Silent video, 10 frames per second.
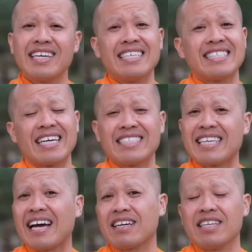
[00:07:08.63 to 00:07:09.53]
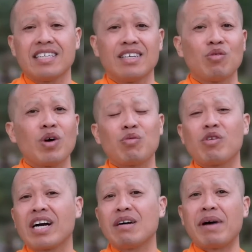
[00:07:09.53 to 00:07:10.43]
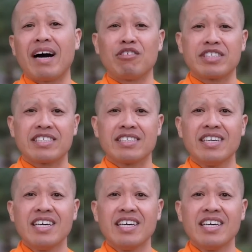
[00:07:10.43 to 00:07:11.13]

is exactly what will come out.